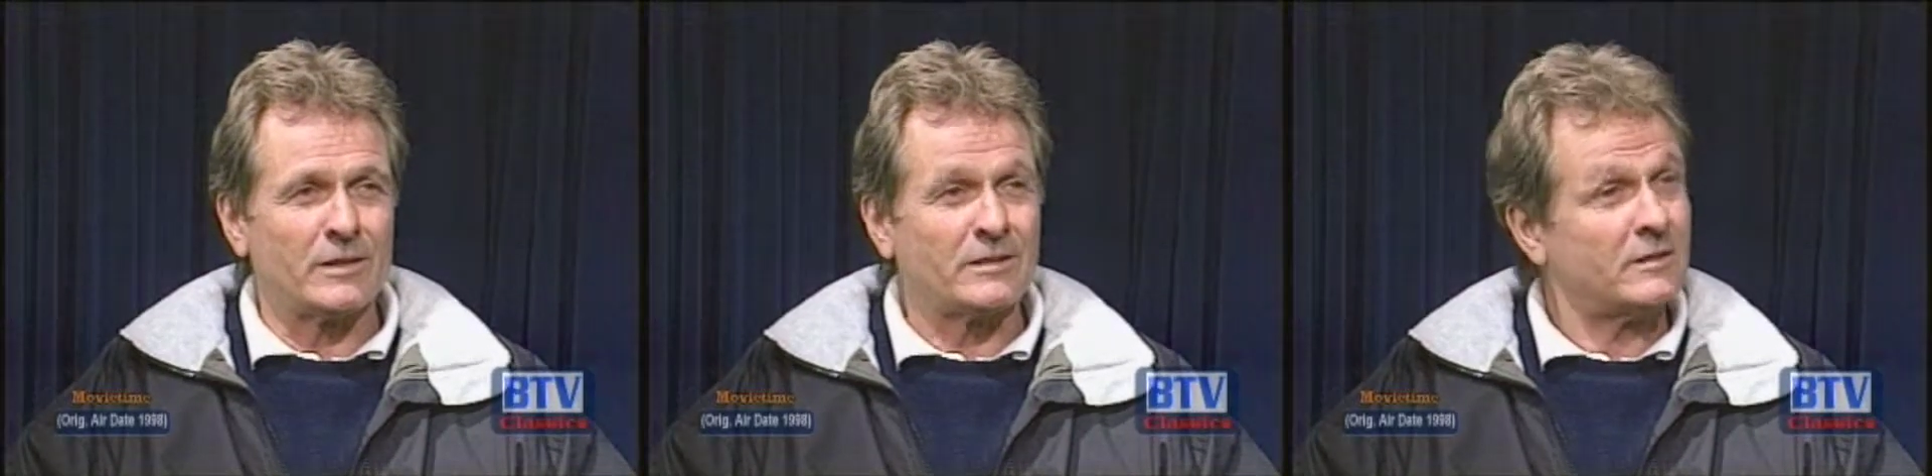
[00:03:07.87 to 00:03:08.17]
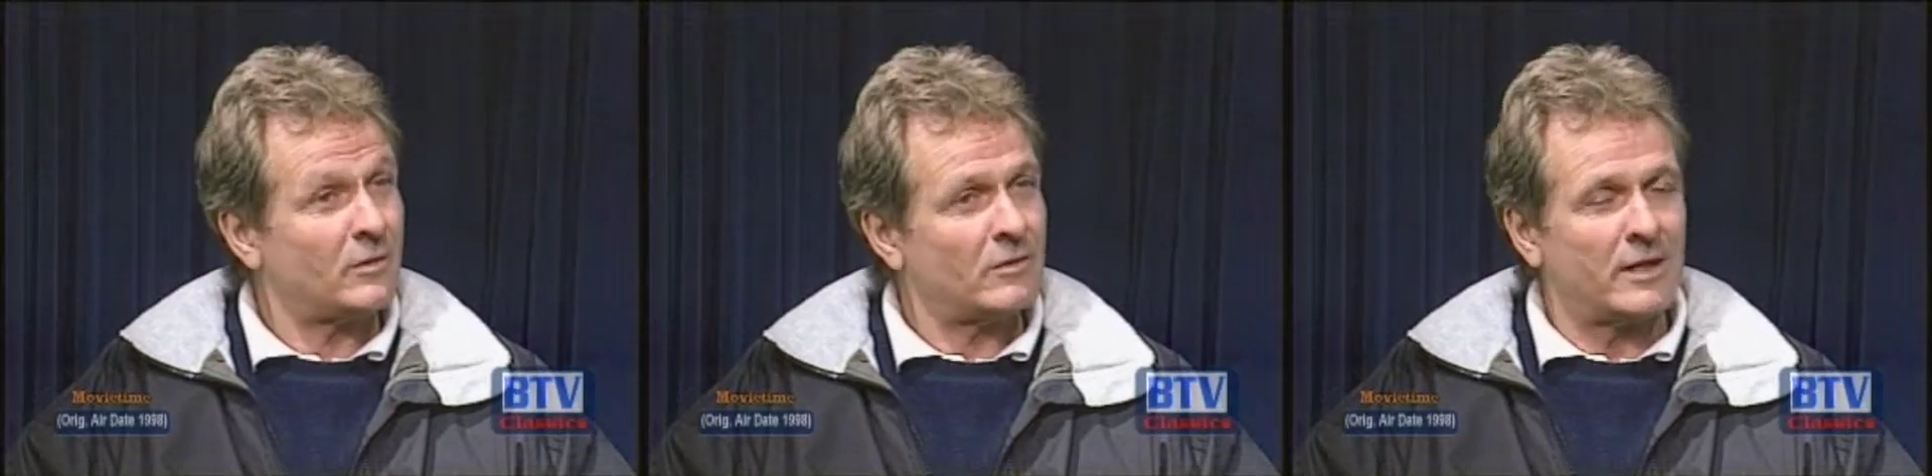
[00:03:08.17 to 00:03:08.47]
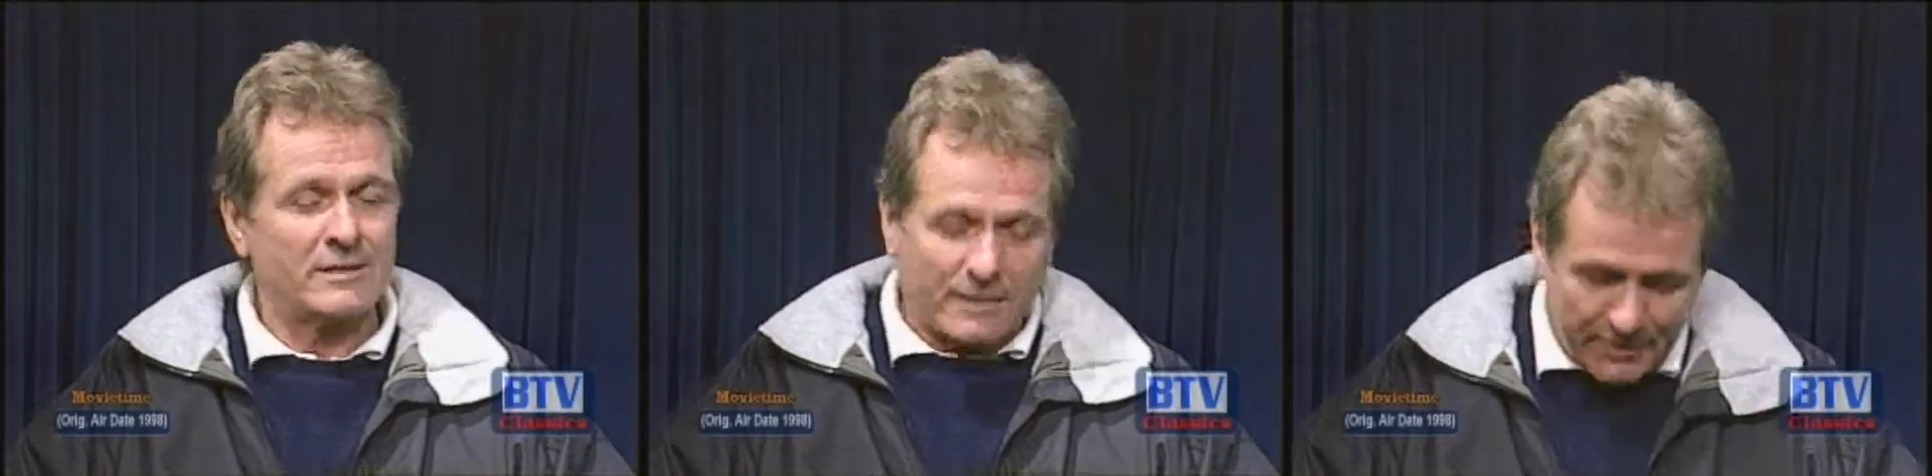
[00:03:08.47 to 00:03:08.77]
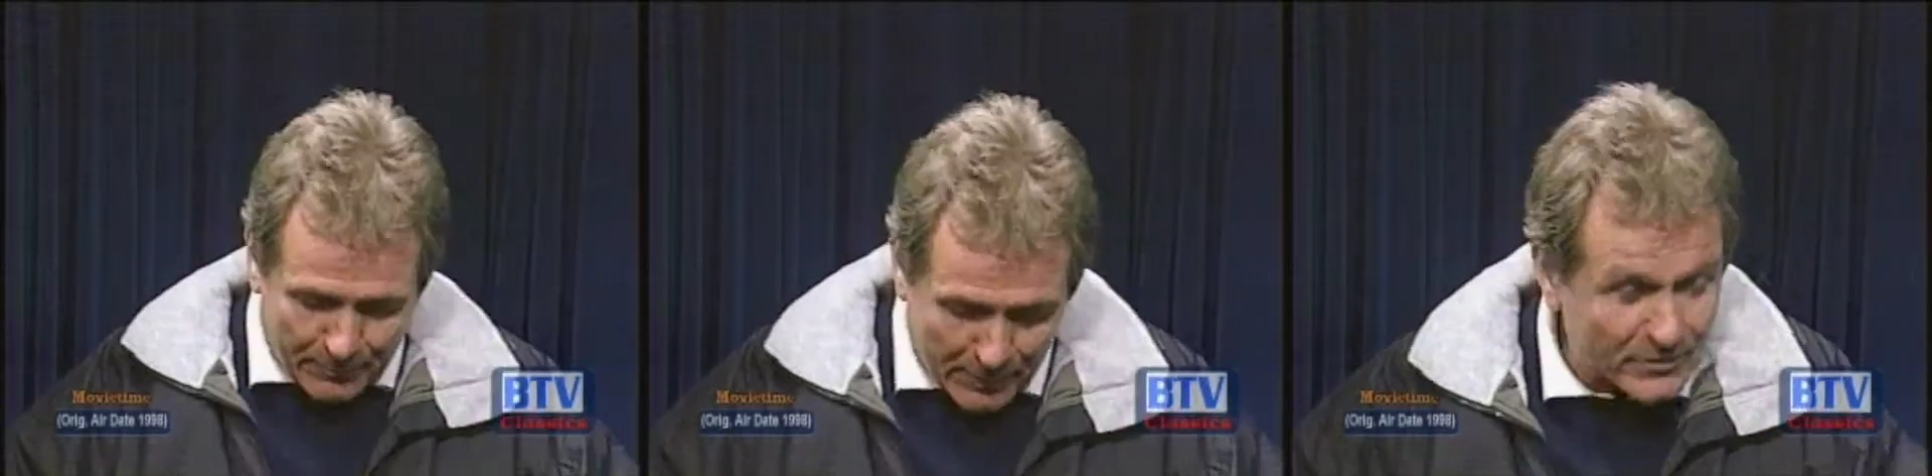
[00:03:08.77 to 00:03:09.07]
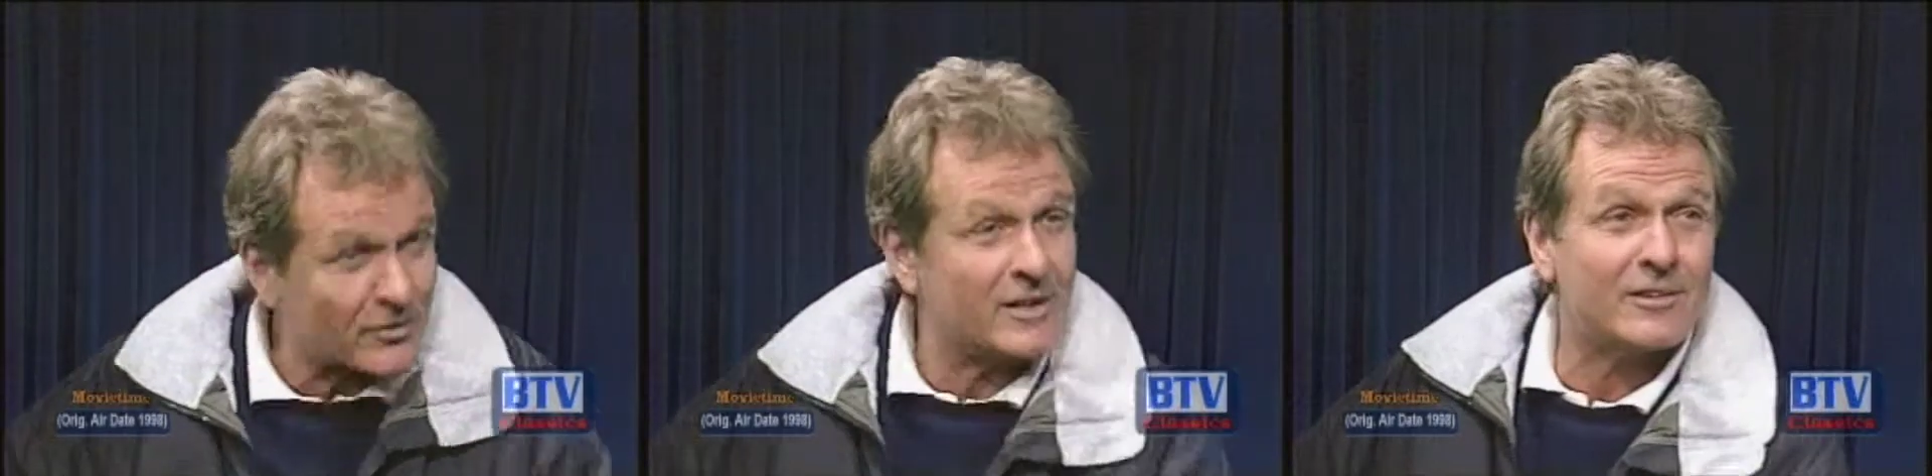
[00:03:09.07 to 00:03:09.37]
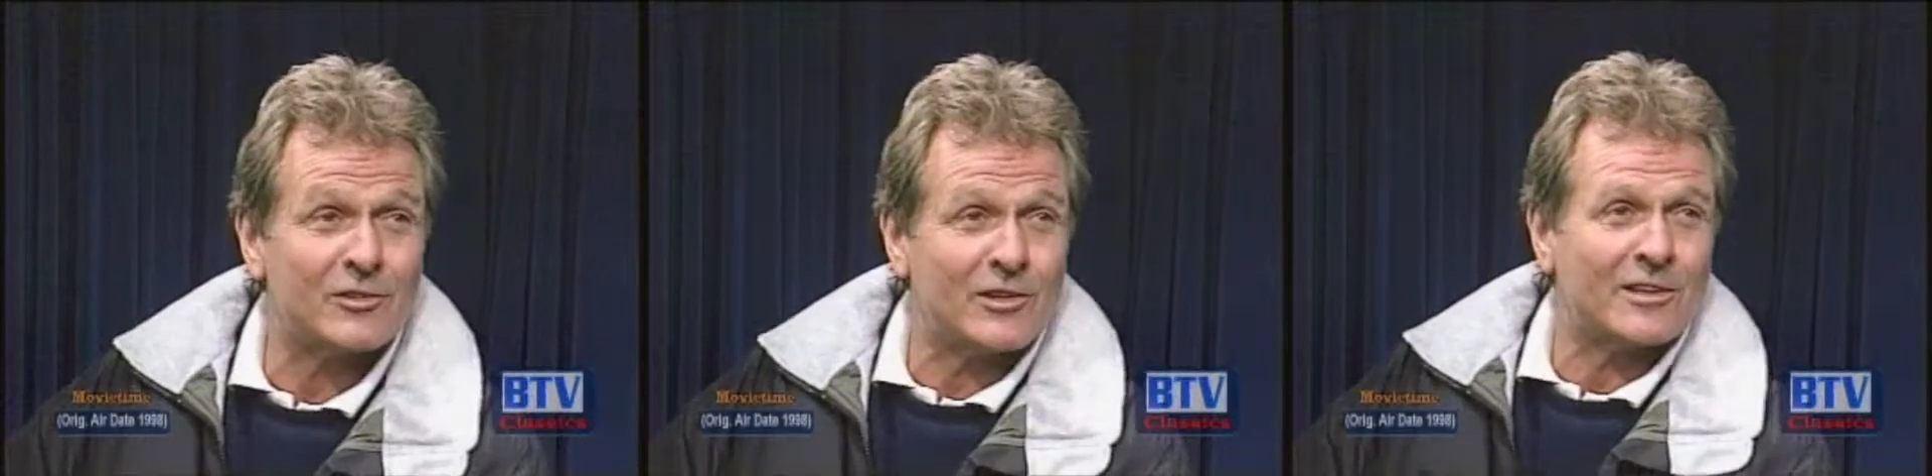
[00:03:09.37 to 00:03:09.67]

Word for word: I said, "Okay." I said, "I've got a pair of sneakers here.